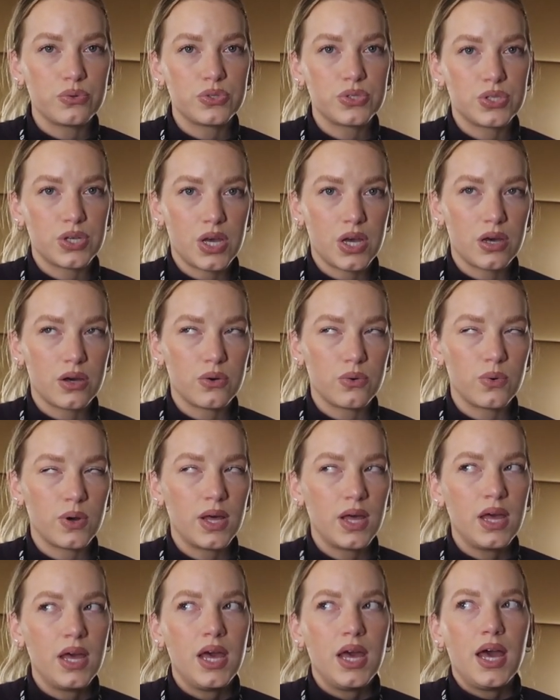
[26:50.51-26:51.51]
So
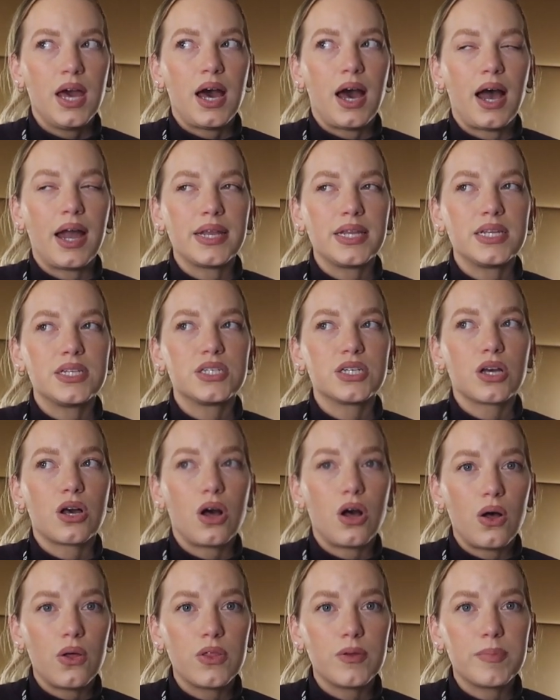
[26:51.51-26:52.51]
I need to
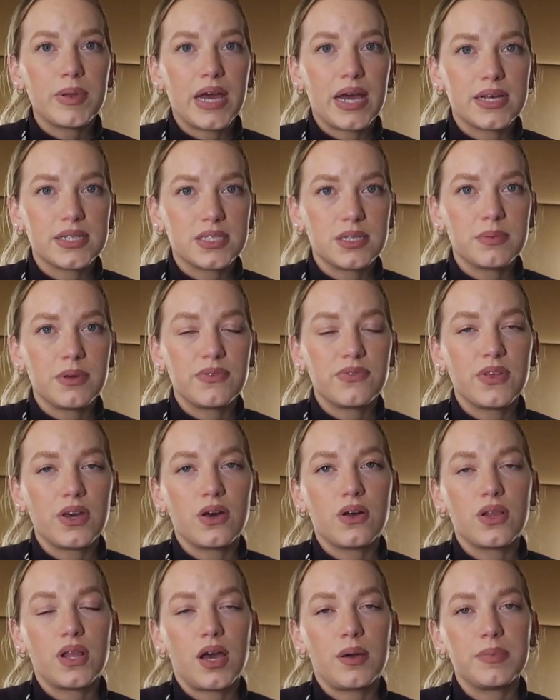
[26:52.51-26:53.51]
call them and ask them if
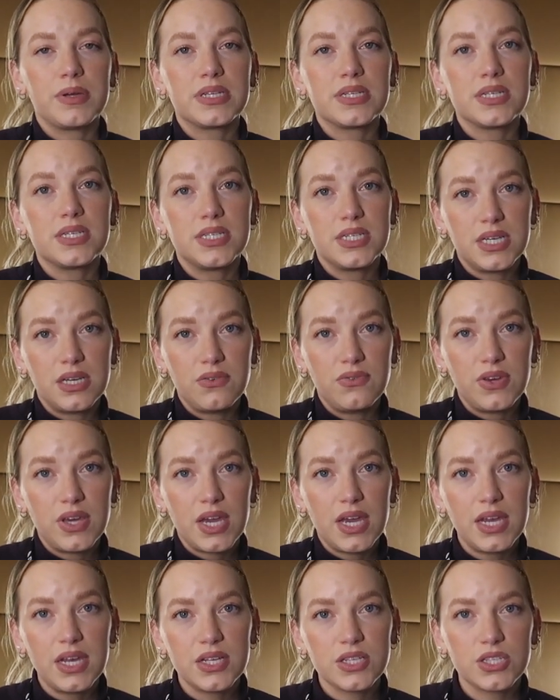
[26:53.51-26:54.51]
they'll allow me to
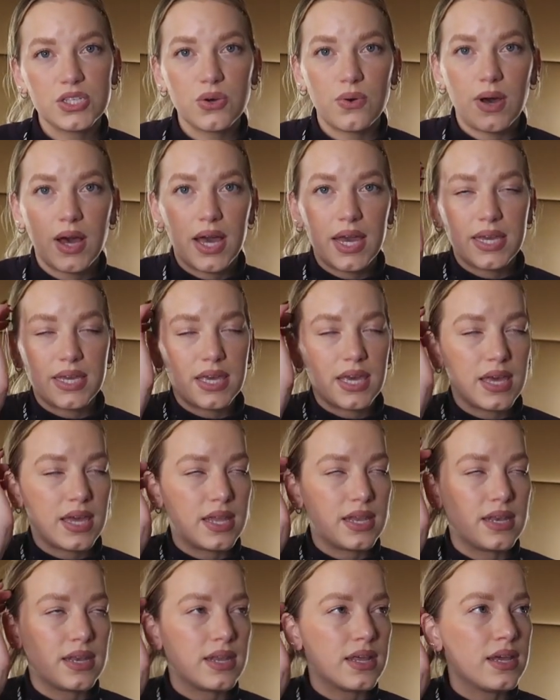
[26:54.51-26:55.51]
deviate so I
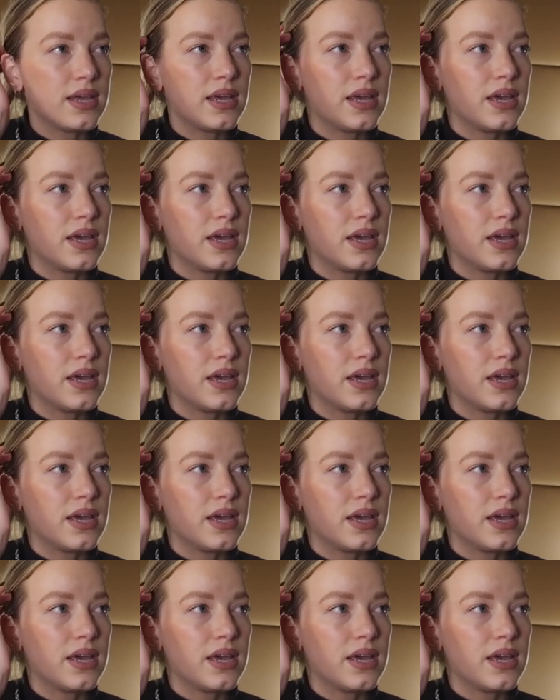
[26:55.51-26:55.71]
can